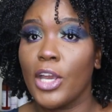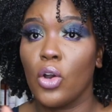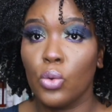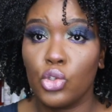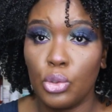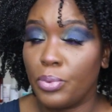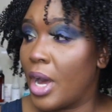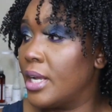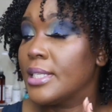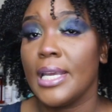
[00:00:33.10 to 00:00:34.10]
My go-to
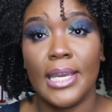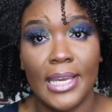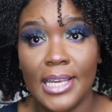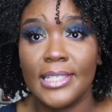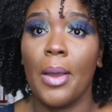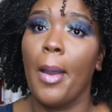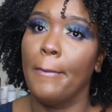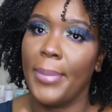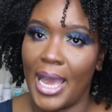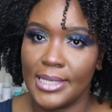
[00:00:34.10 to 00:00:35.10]
product is
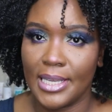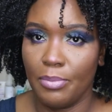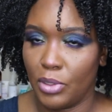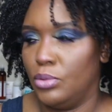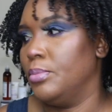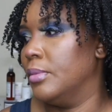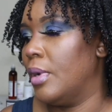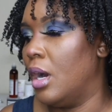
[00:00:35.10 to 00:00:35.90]
Baskin Bloom.